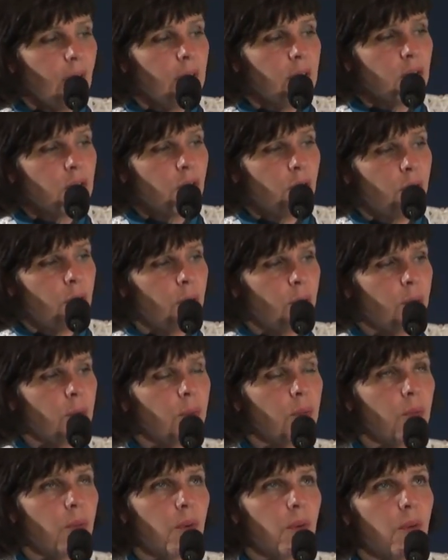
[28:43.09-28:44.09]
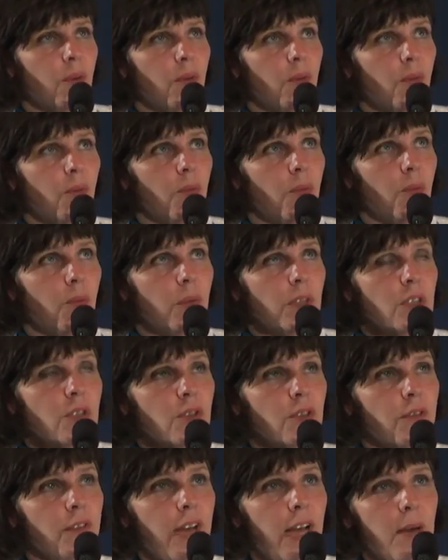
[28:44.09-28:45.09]
so what
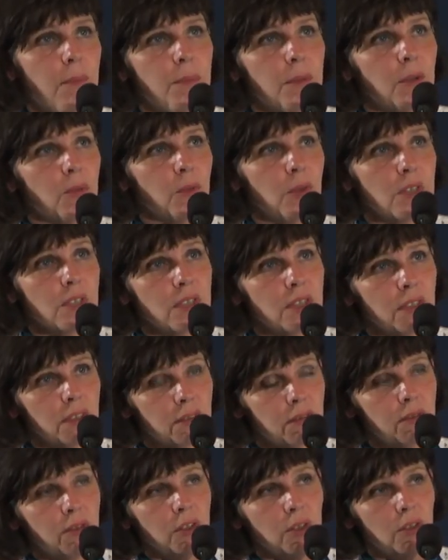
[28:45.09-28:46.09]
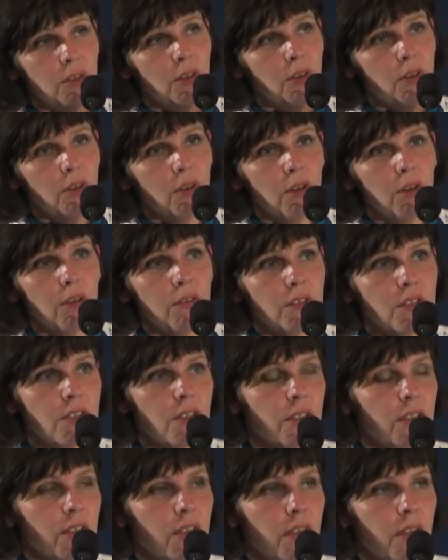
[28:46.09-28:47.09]
sort of happened was that, you know, all of a
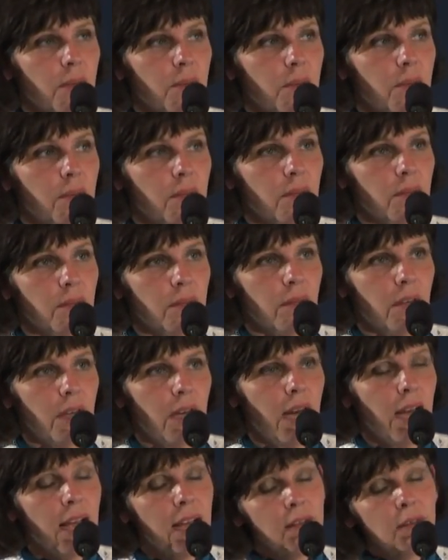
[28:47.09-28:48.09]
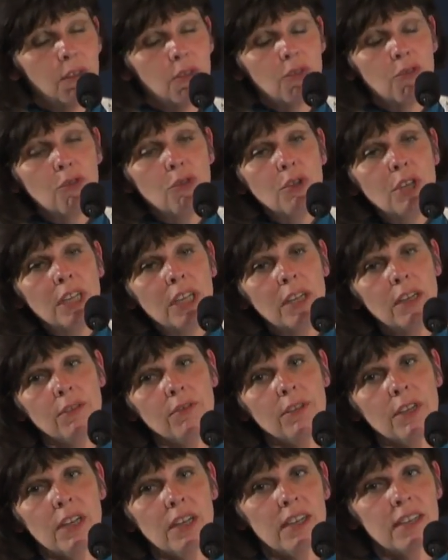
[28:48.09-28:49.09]
sudden I haven't really
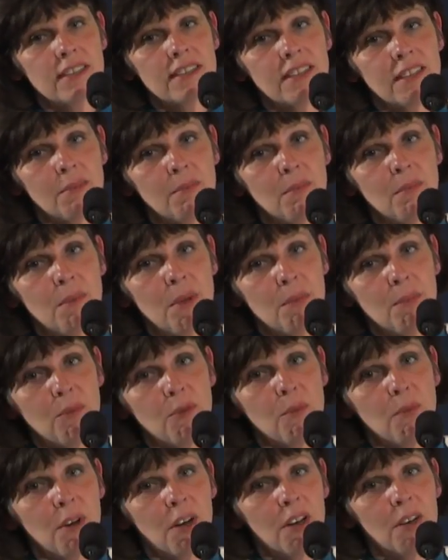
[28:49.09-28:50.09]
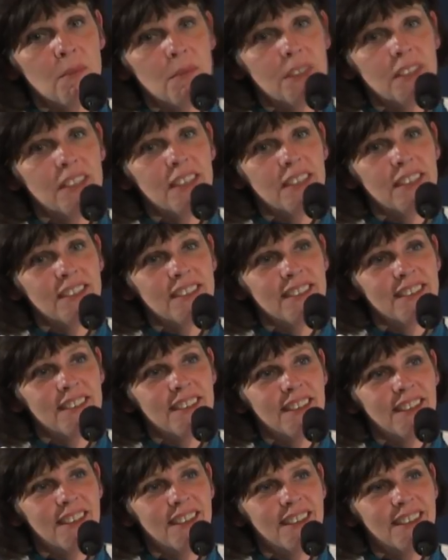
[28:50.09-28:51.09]
realized that I'm a member of Parliament yet.
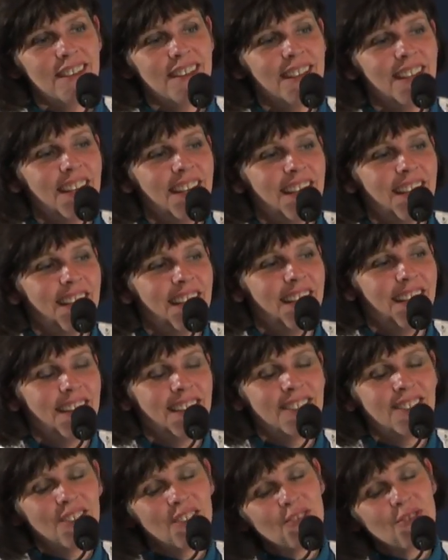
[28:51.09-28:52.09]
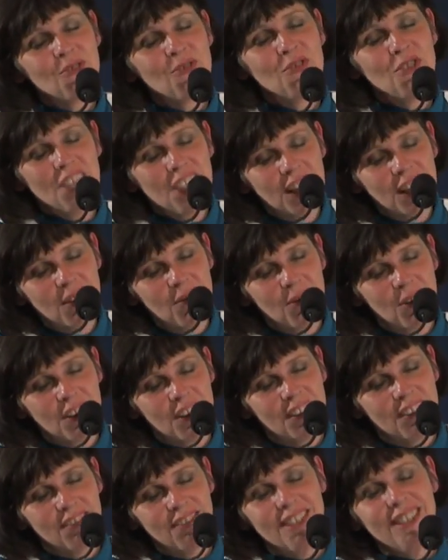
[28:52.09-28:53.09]
And I don't really want
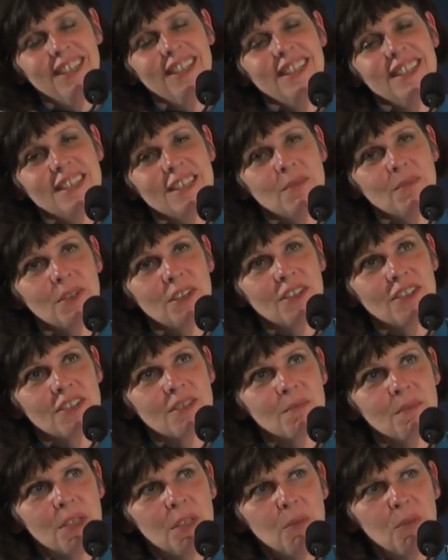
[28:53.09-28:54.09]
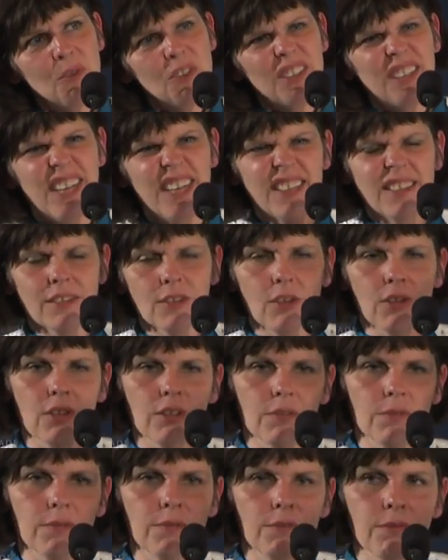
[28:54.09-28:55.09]
to realize it, because people attach a
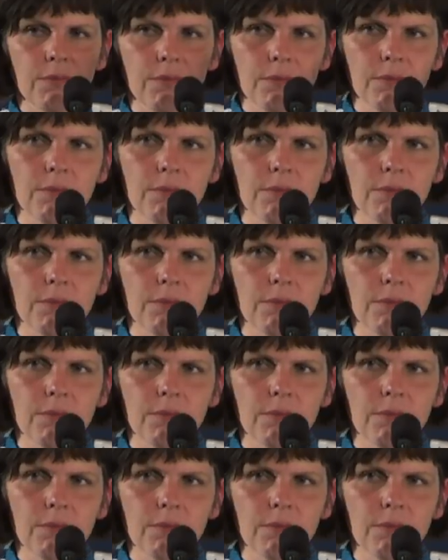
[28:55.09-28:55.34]
lot of